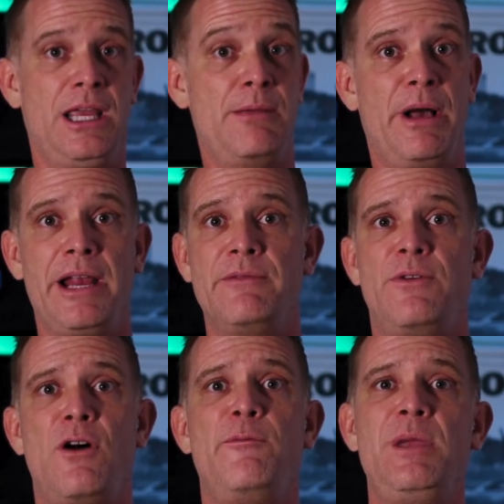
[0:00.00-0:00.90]
It might
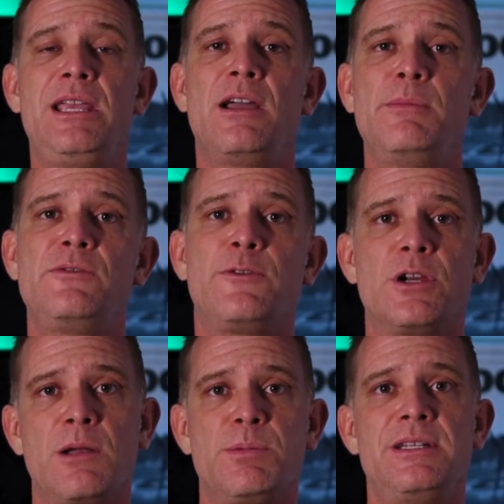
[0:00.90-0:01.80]
involve me coming for
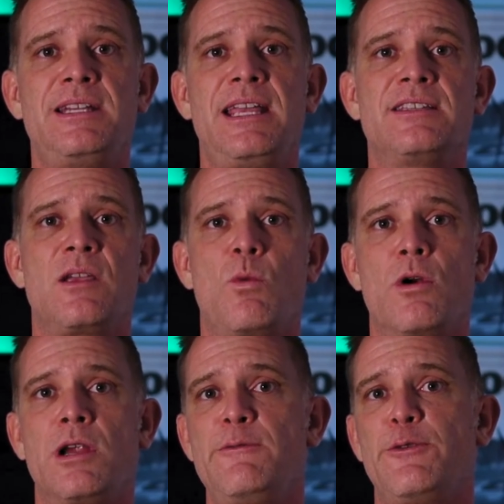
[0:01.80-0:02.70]
a couple of days and
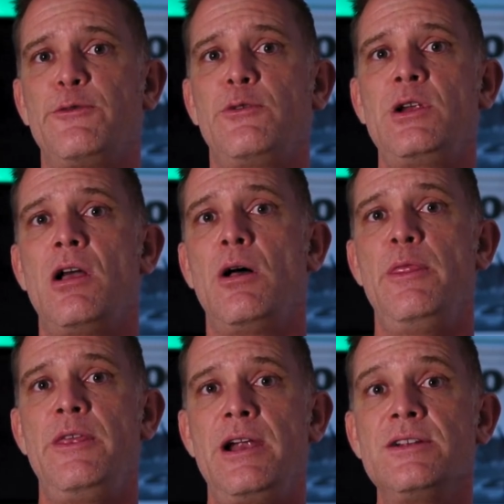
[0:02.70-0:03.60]
working for free
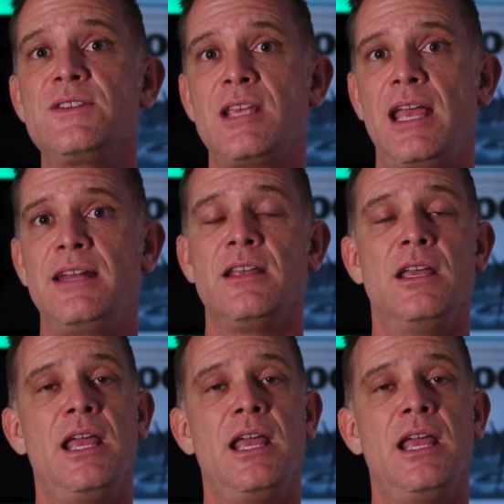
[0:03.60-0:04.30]
on their set.